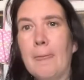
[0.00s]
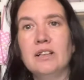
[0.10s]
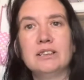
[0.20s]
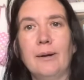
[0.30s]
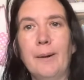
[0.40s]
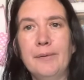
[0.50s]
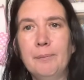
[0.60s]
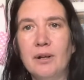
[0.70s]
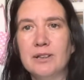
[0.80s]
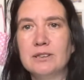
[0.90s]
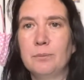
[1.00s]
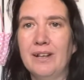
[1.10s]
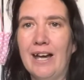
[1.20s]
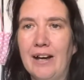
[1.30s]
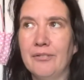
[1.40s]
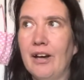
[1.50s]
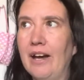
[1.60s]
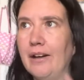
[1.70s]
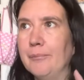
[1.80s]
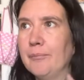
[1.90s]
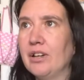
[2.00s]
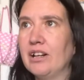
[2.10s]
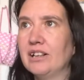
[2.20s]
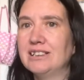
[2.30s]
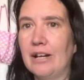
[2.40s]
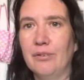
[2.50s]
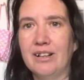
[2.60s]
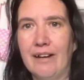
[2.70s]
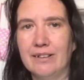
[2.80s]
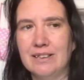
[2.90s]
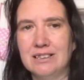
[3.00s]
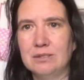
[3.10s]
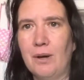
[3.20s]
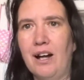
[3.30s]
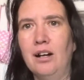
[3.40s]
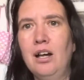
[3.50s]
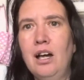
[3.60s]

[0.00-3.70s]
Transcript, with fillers: So on the box, we have um, several characters as well,